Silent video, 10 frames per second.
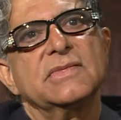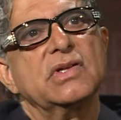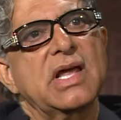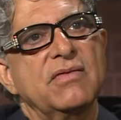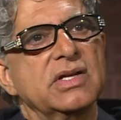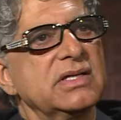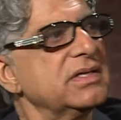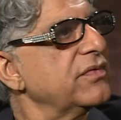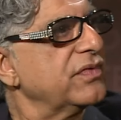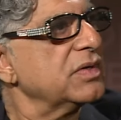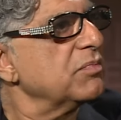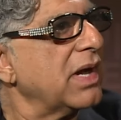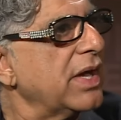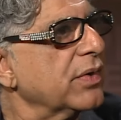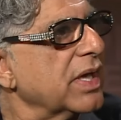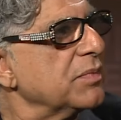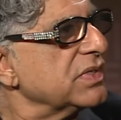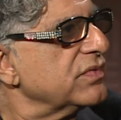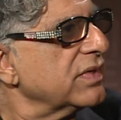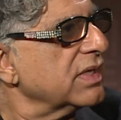you'll have a different
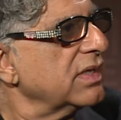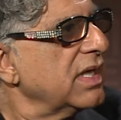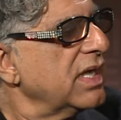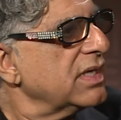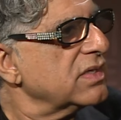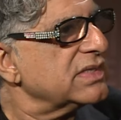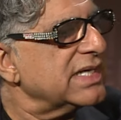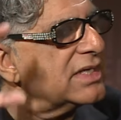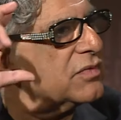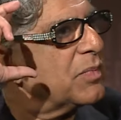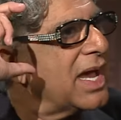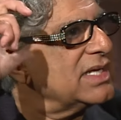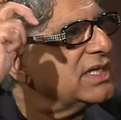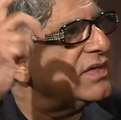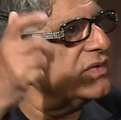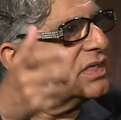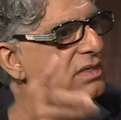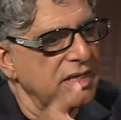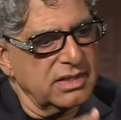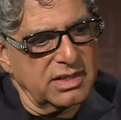biochemistry. Your state of mind
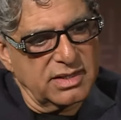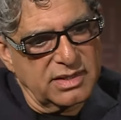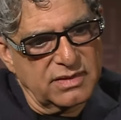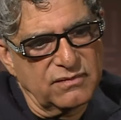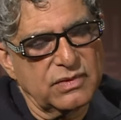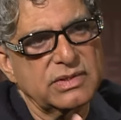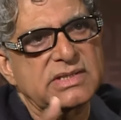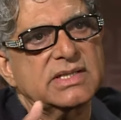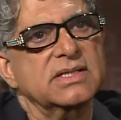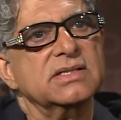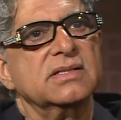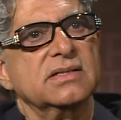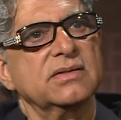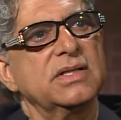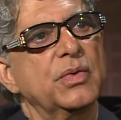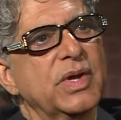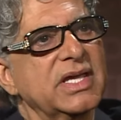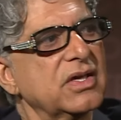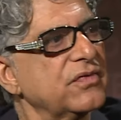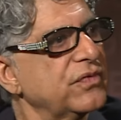even influences the way
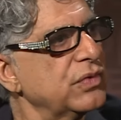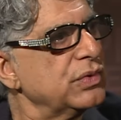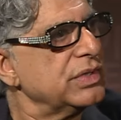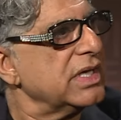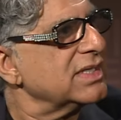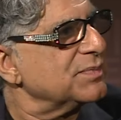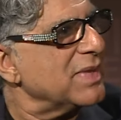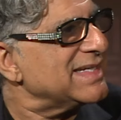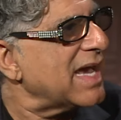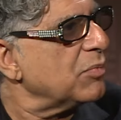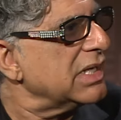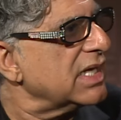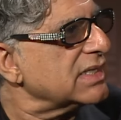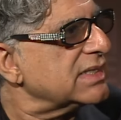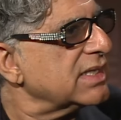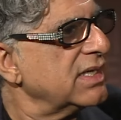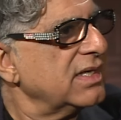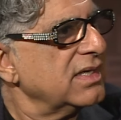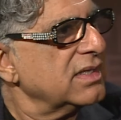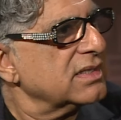your food is metabolized.
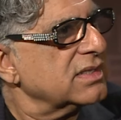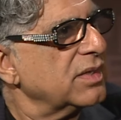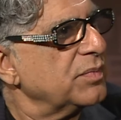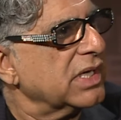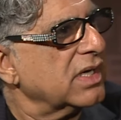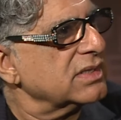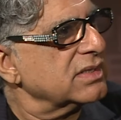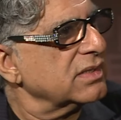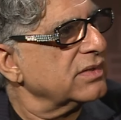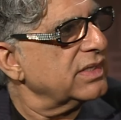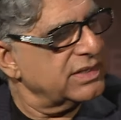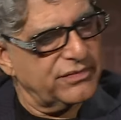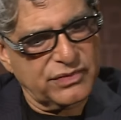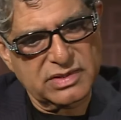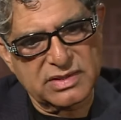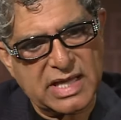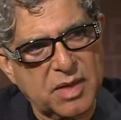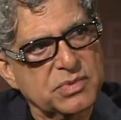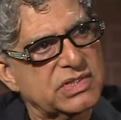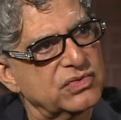So because, you know, the different
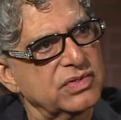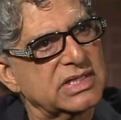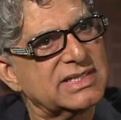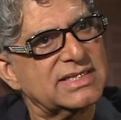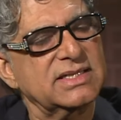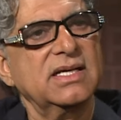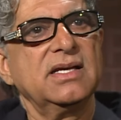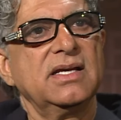chemistries